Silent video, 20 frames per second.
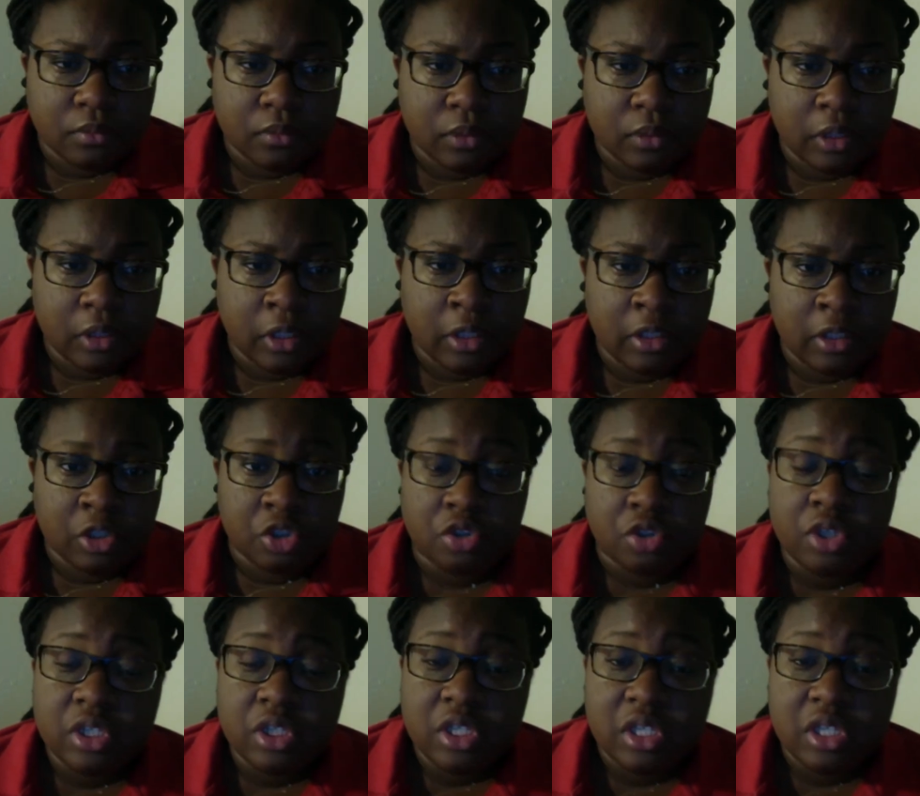The
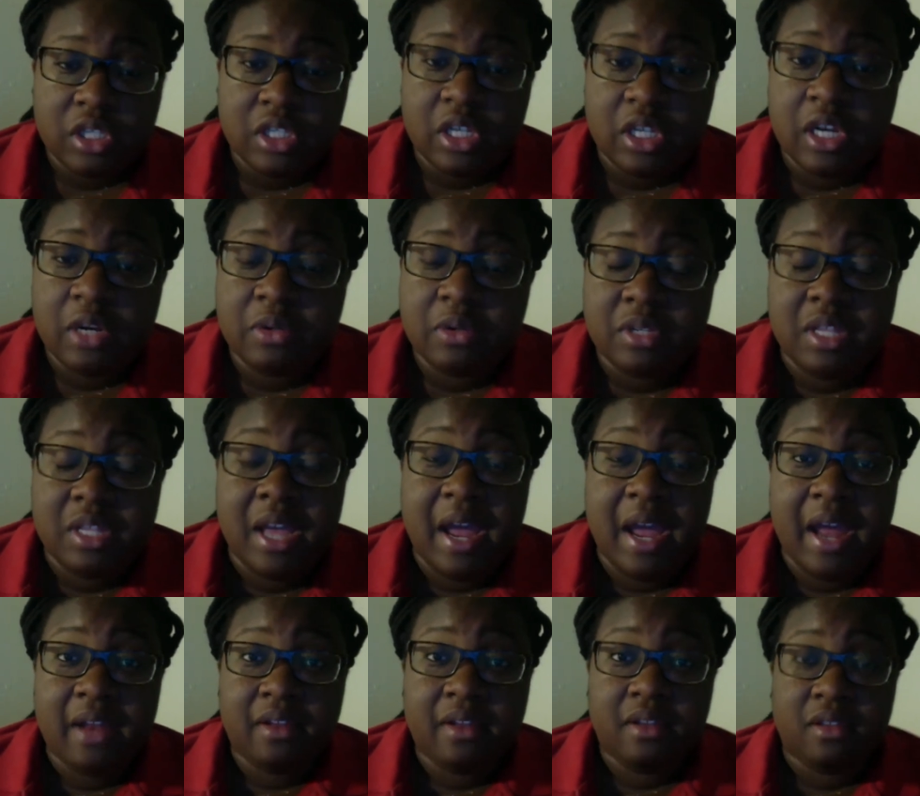strengths of the study was
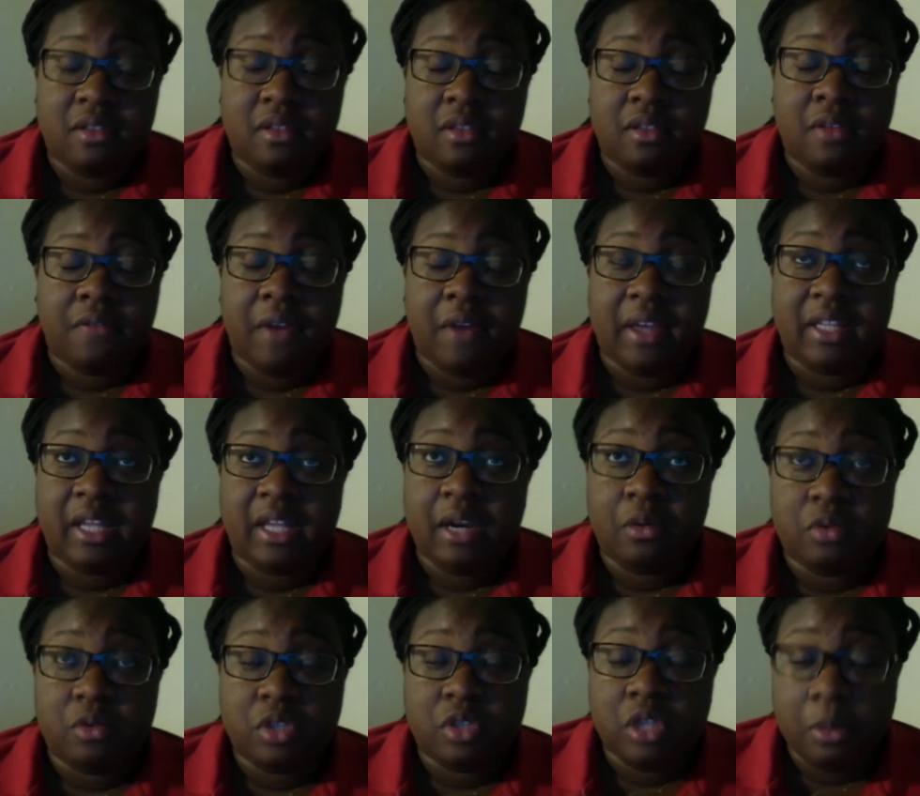that the fact that it
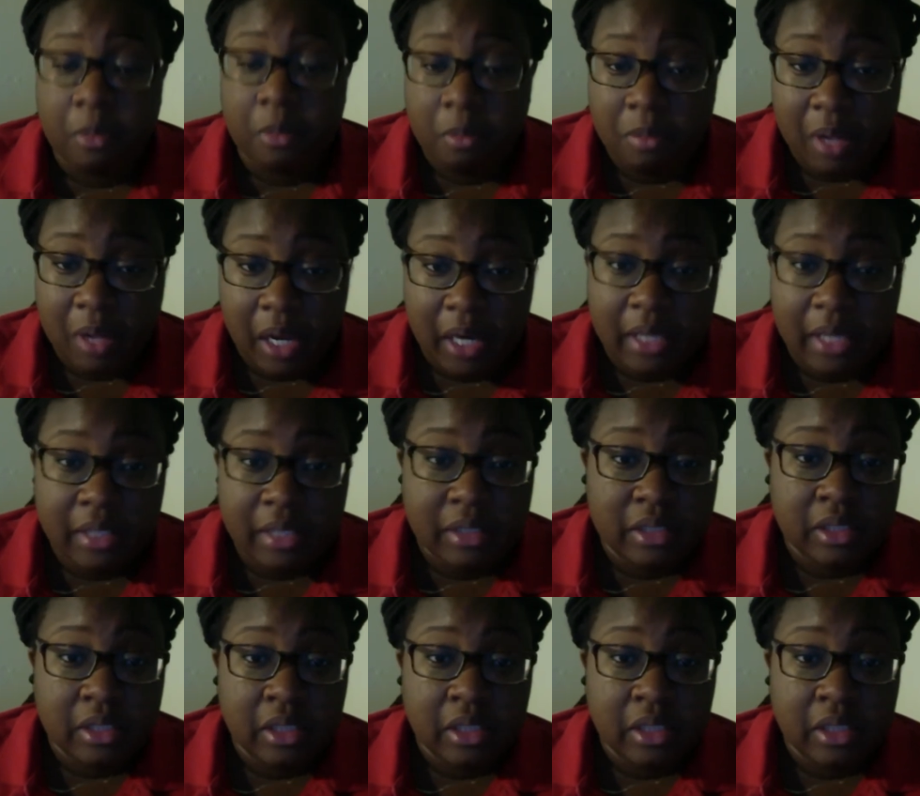was double-blind,